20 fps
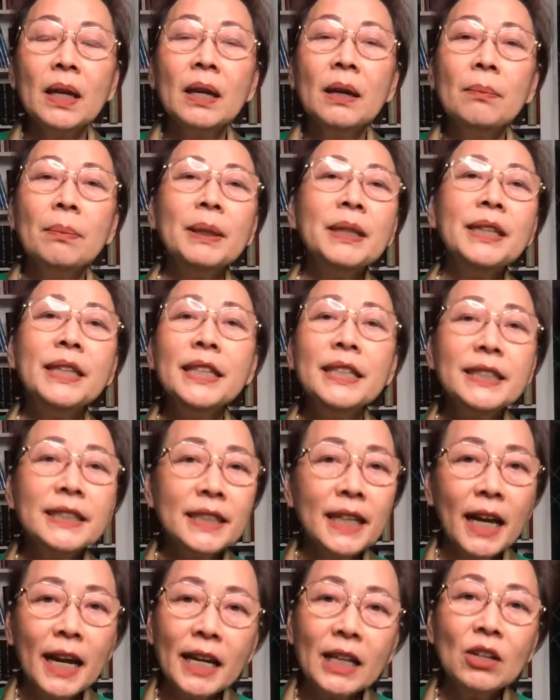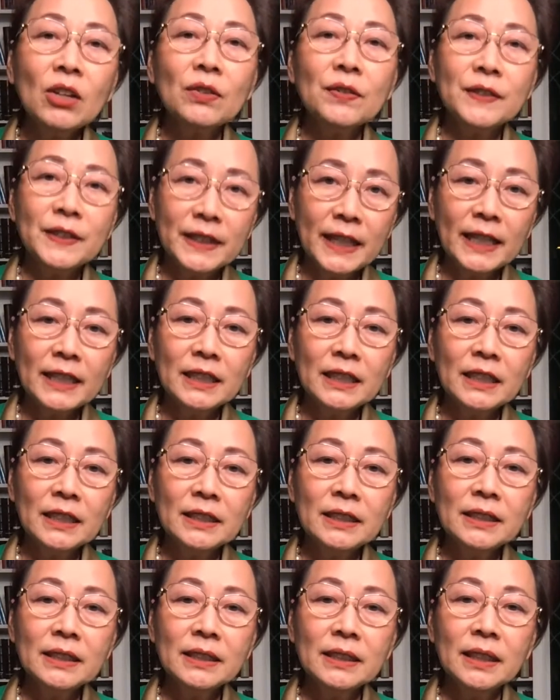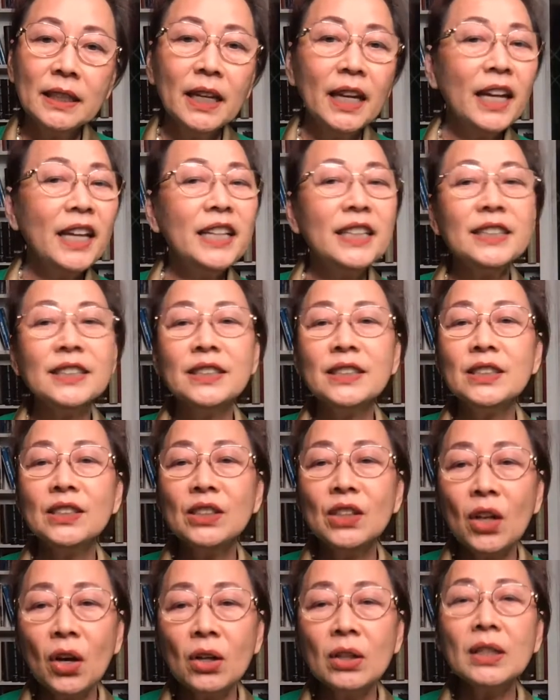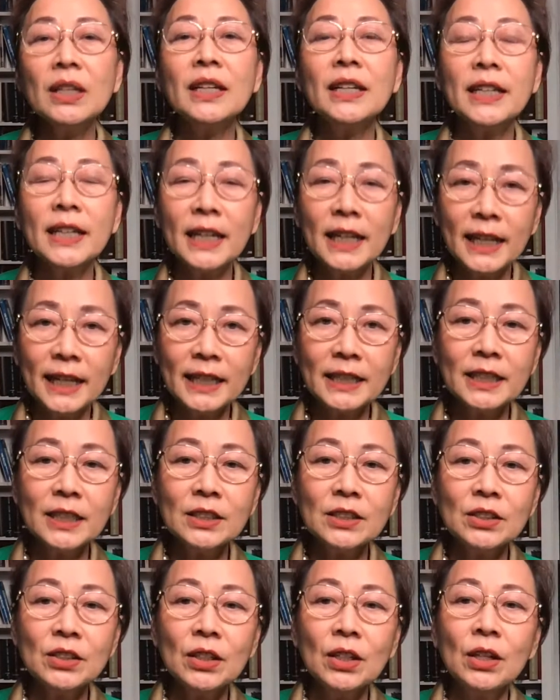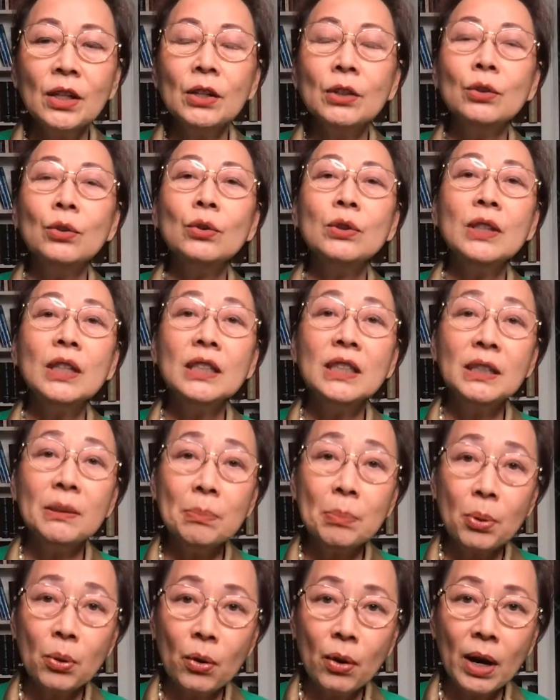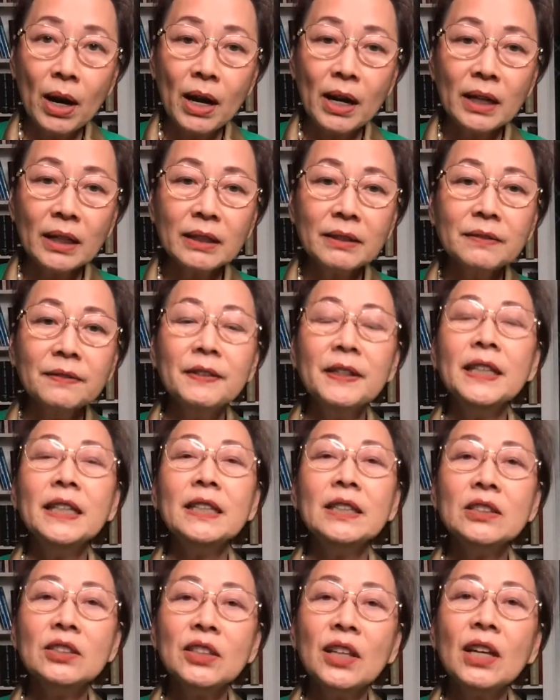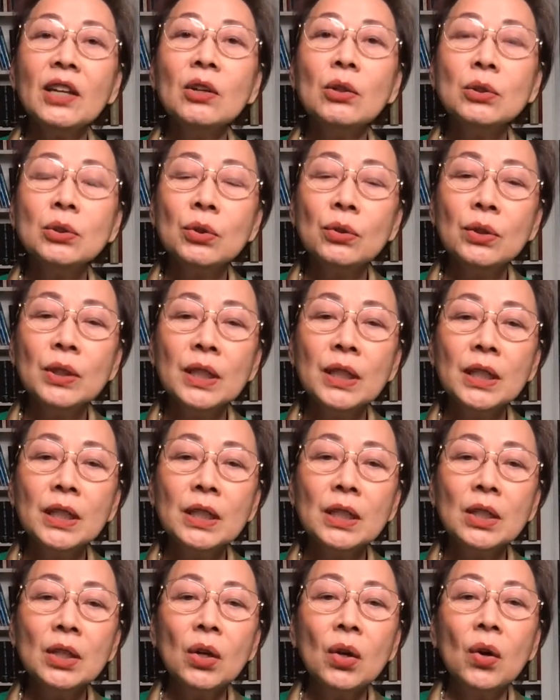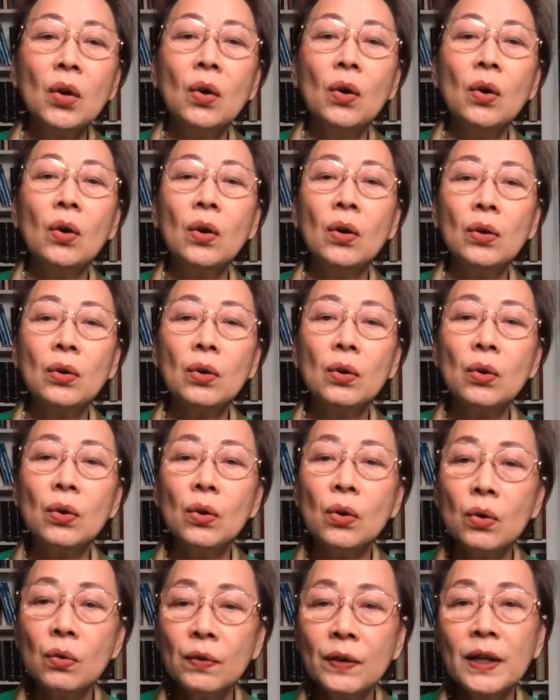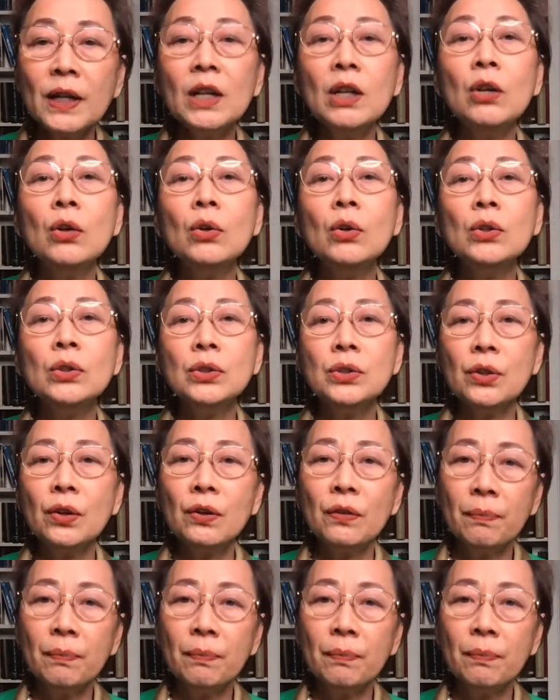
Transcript: But this kind of sadness is not related to the deprive in serotonin or overload of